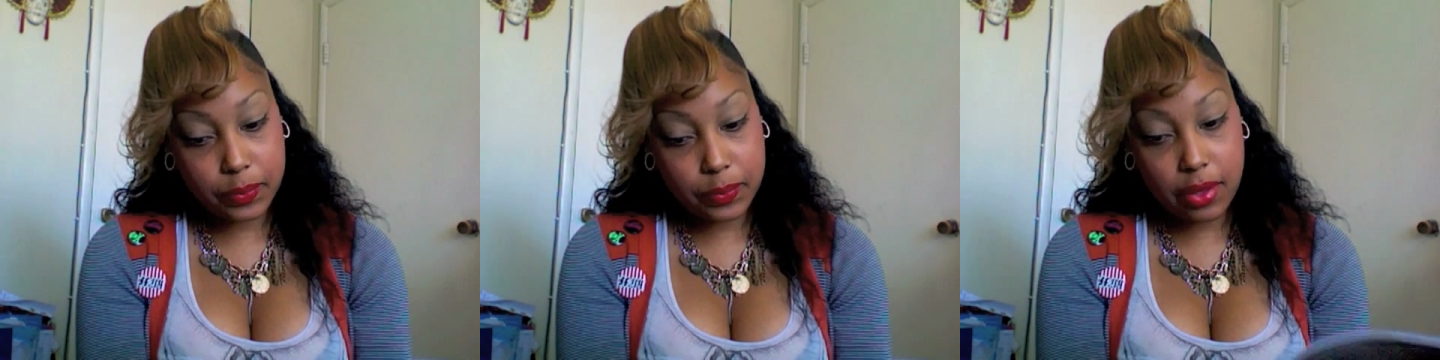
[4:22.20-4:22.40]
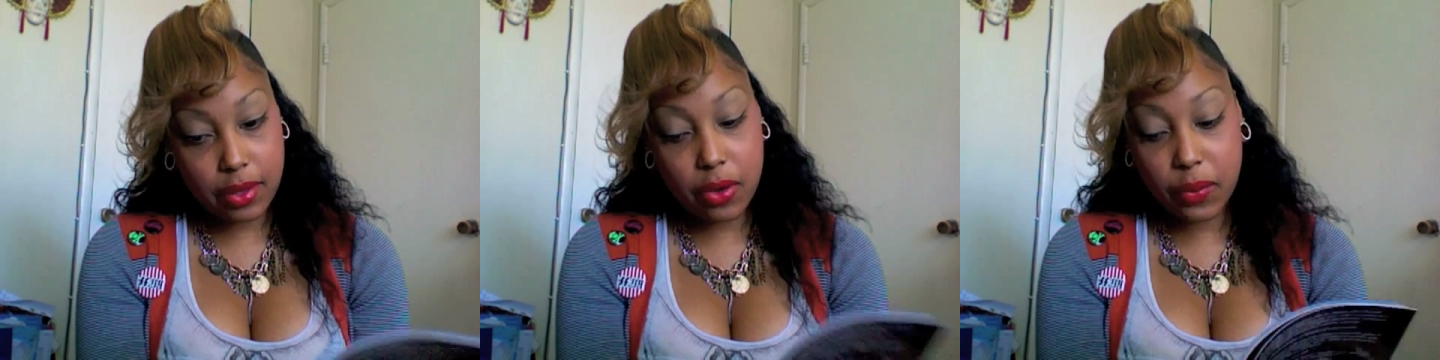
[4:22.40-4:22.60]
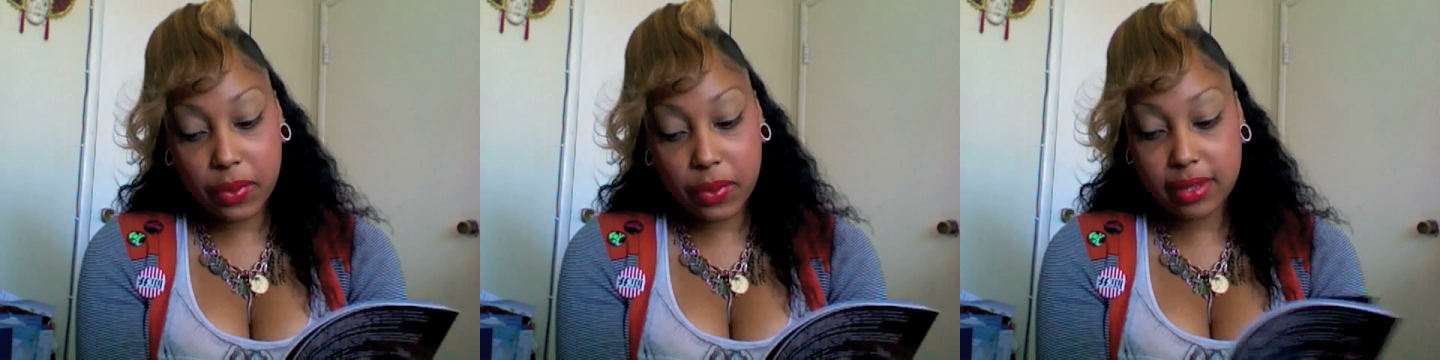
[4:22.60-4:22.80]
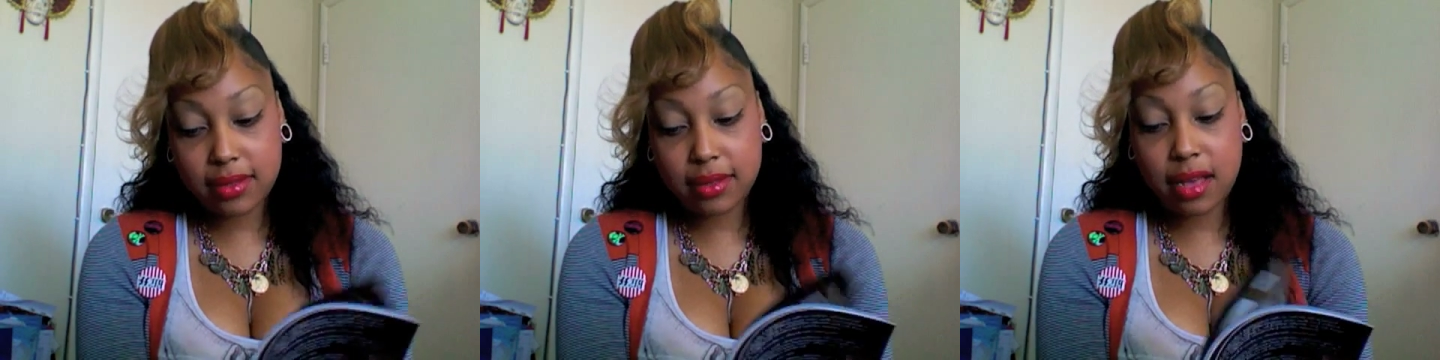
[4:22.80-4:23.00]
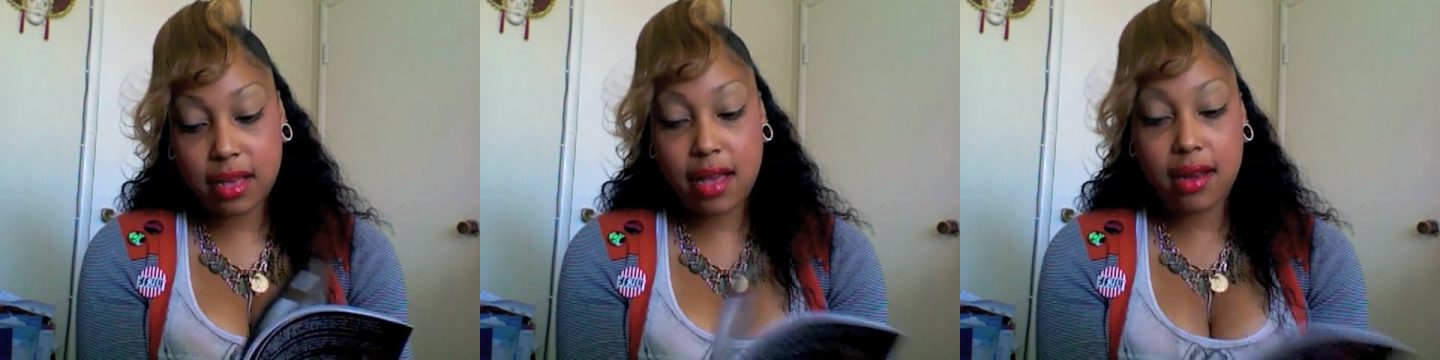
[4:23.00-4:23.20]
Oh, and it's
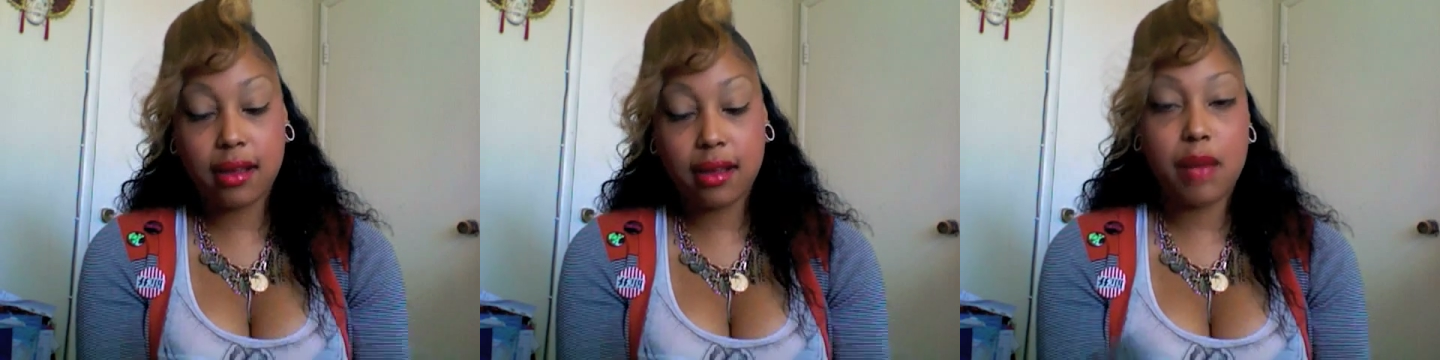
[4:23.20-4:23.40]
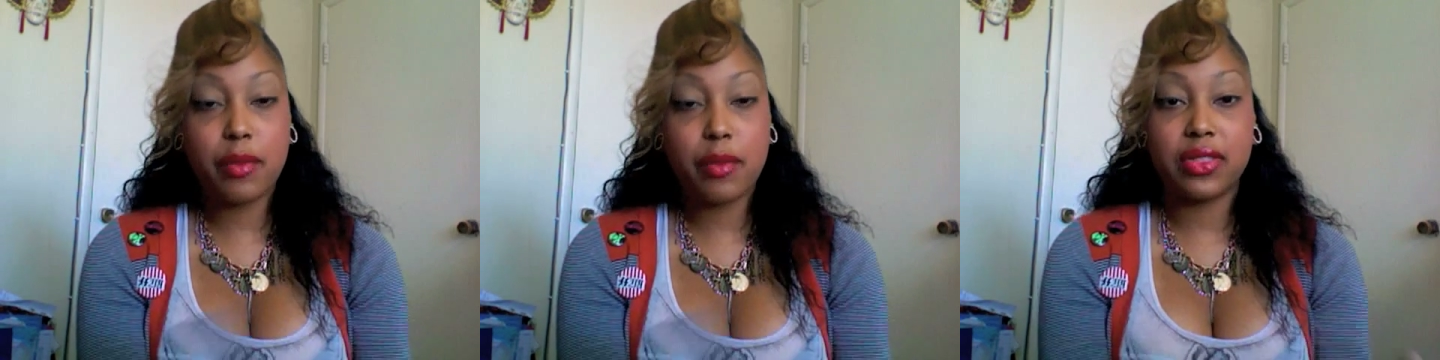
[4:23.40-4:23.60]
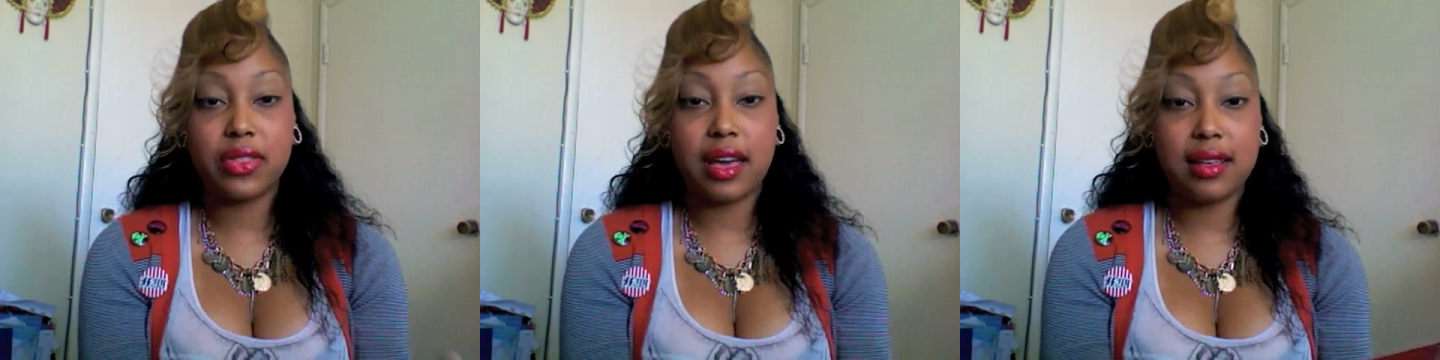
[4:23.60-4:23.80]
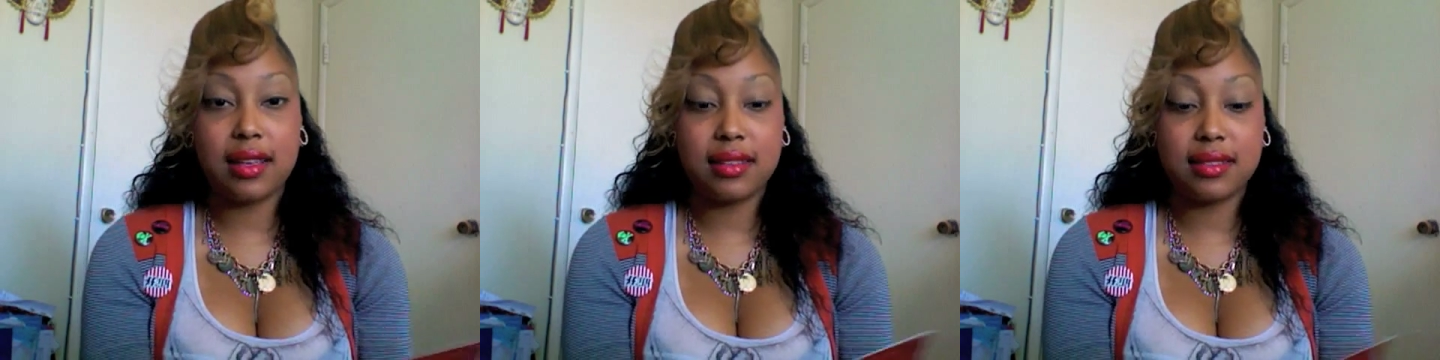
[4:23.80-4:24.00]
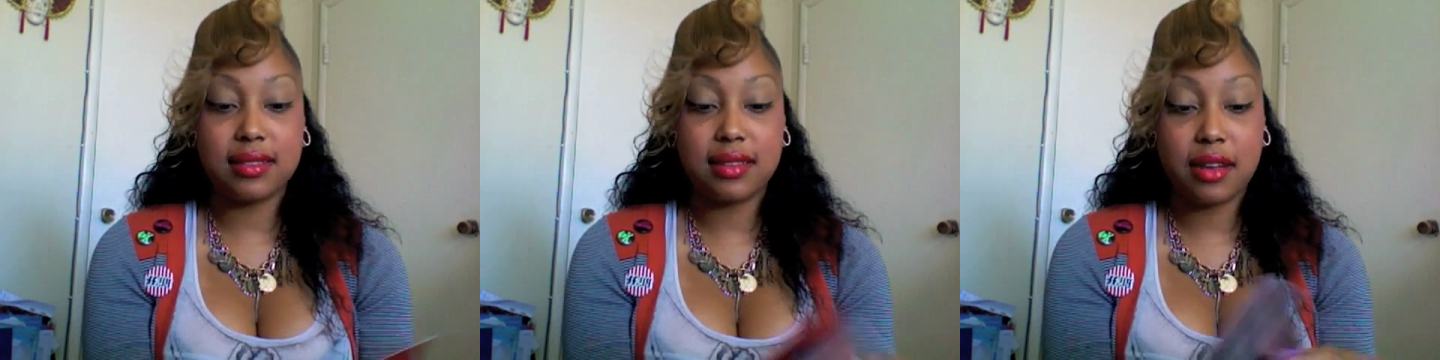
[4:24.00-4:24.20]
the kind of comic that
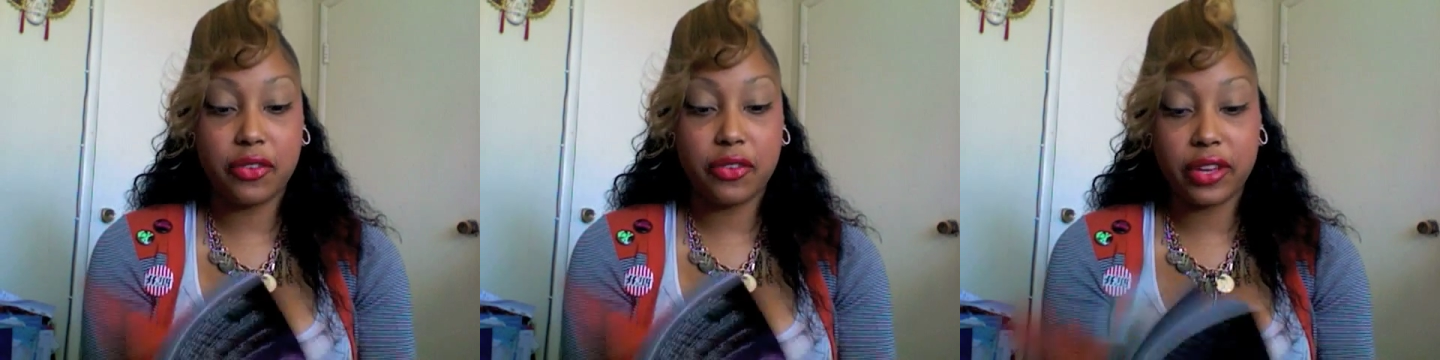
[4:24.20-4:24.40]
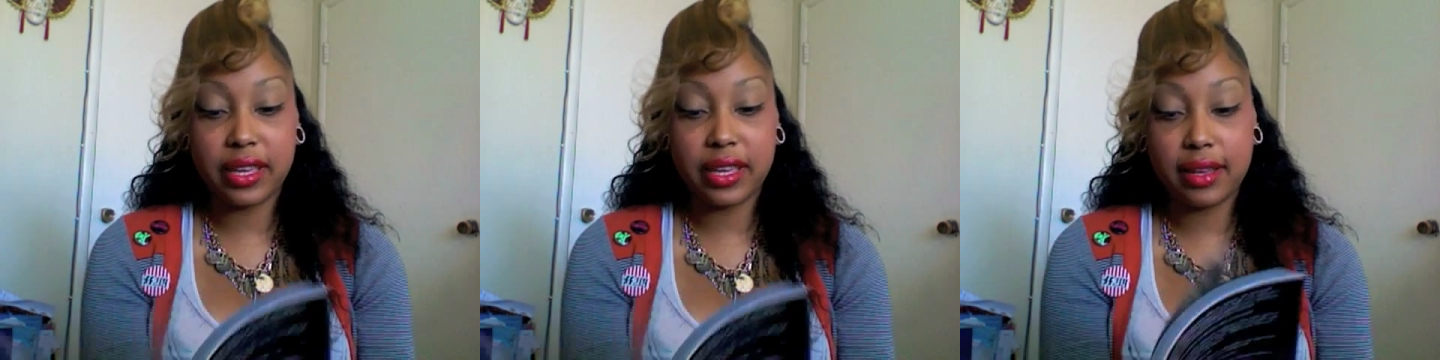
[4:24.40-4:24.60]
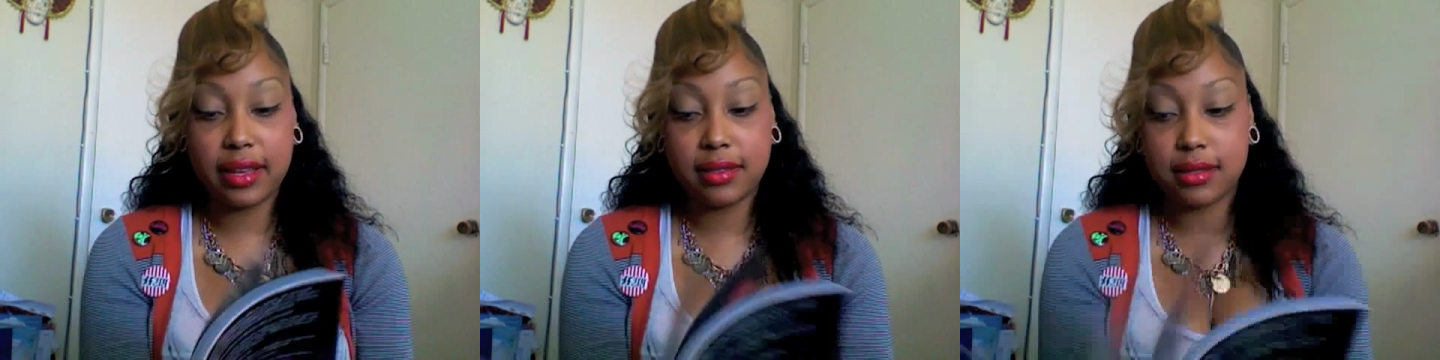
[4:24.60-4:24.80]
it's not for kids.